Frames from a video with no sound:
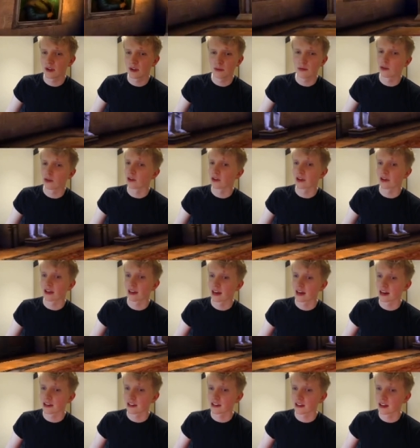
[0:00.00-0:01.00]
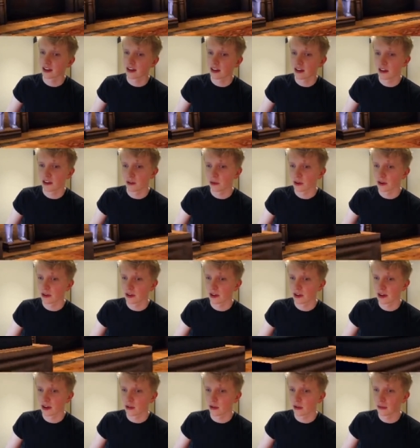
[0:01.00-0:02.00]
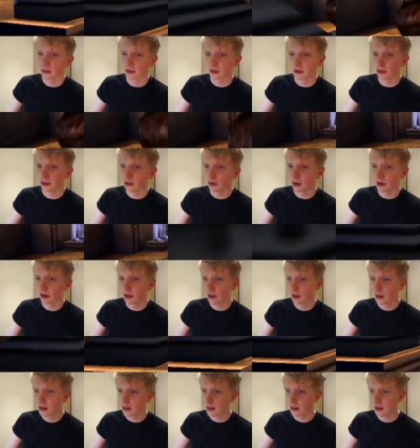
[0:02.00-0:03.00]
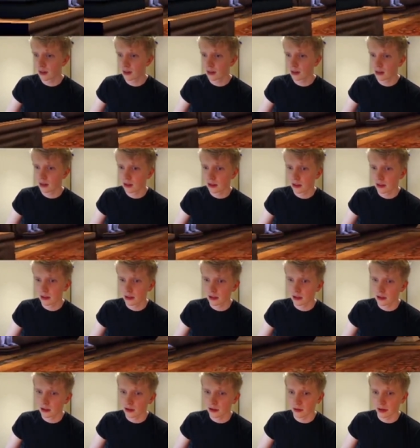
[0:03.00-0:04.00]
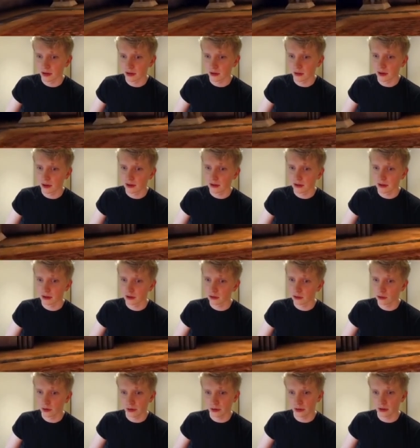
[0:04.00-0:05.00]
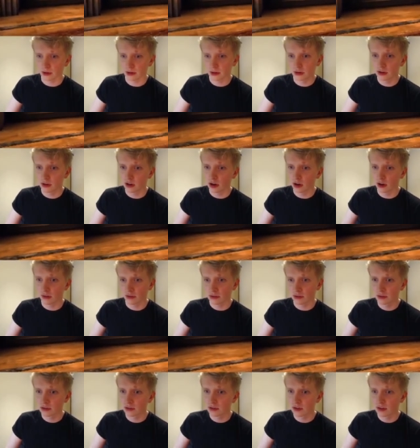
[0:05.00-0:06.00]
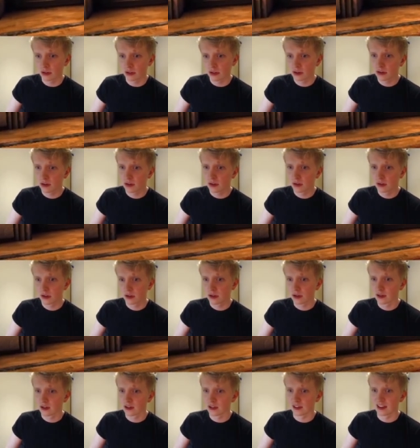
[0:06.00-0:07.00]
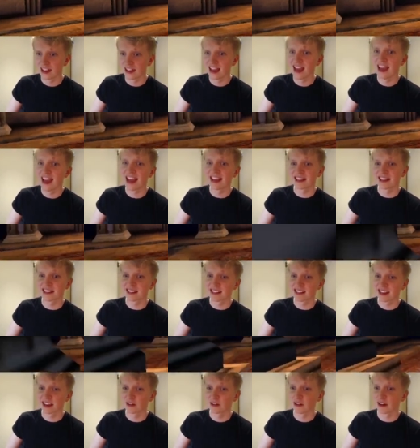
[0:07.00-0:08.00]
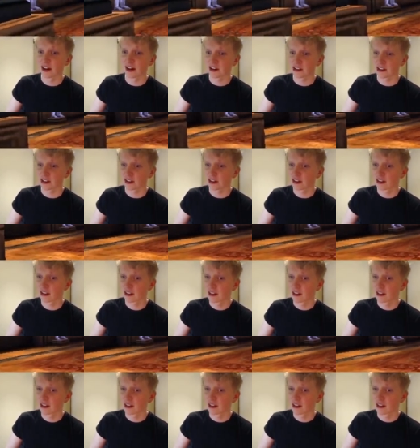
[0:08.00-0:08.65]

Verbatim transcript: I'm not gonna catch that. I know what I know what I'm doing. Wait, do I? What do I do? Oh. Yes! Get wrecked, son.